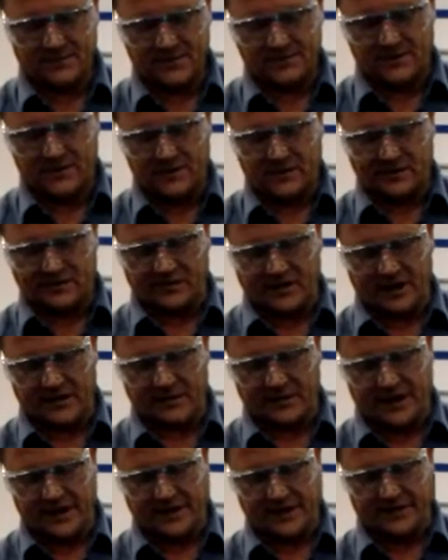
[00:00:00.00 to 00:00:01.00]
Then you start
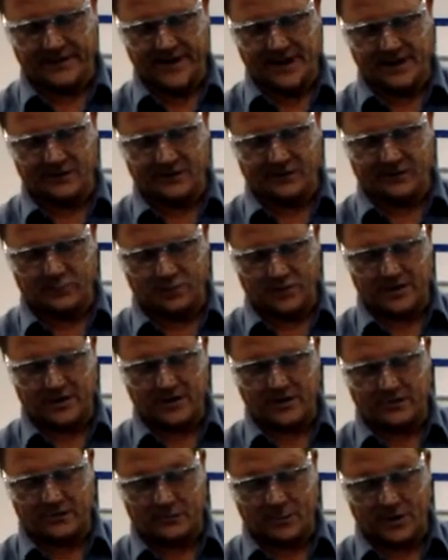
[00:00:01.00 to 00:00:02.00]
laying it. Now, this is what
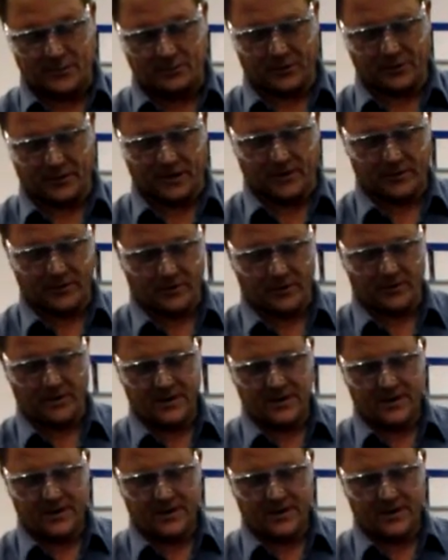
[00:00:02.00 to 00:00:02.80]
other people are going to do.